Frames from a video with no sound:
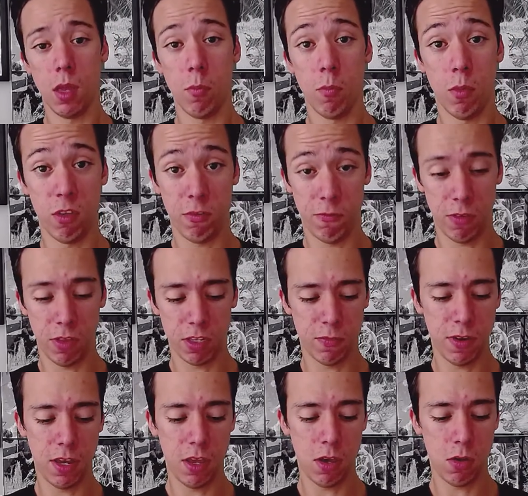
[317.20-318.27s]
But for this
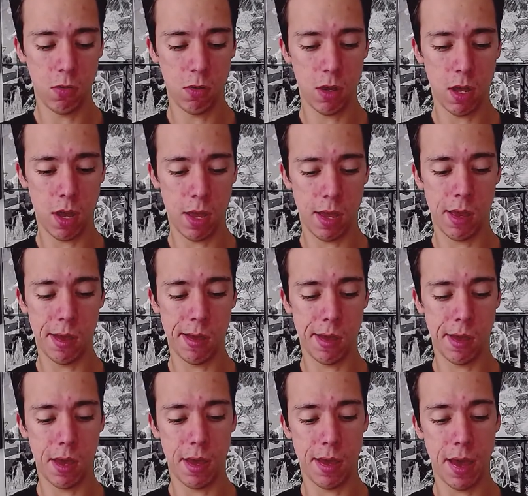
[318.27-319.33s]
video,
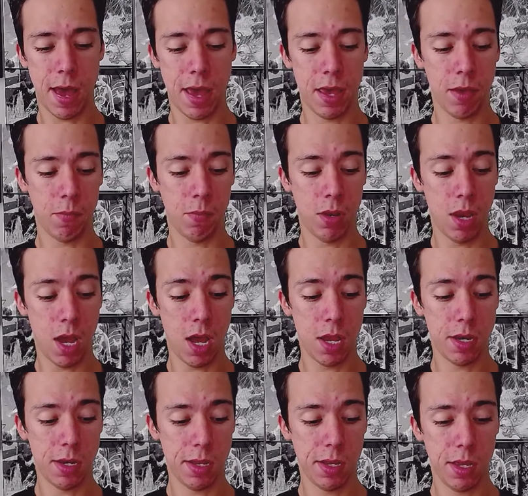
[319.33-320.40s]
I am
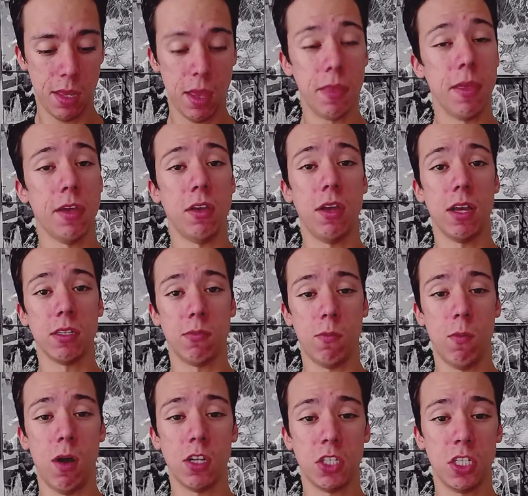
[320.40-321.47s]
done. Thank you guys for
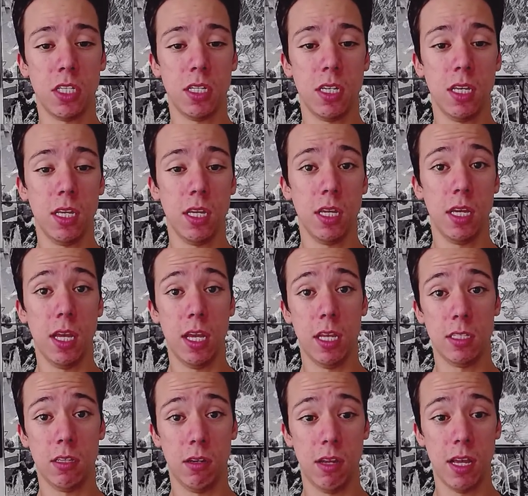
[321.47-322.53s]
watching.
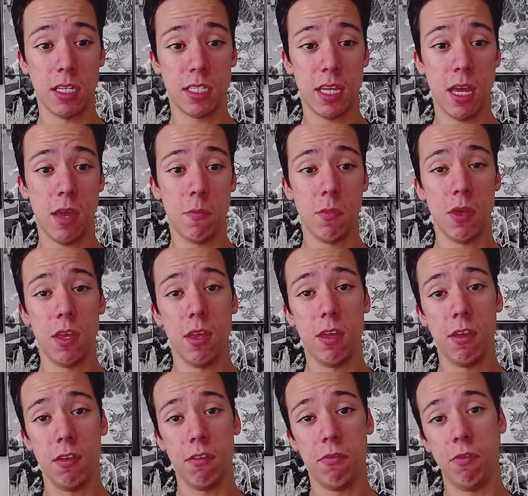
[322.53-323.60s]
Until next time,
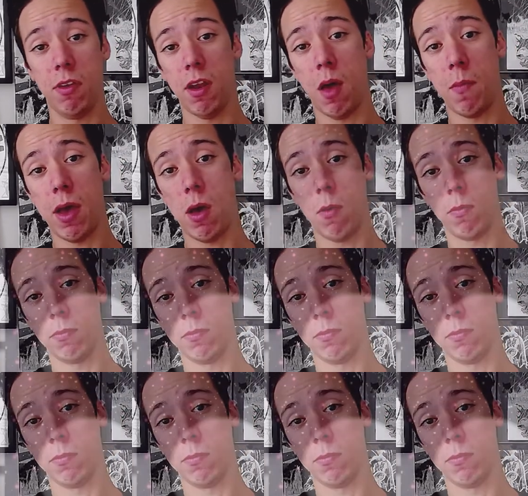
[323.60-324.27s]
Fiend, I'm out.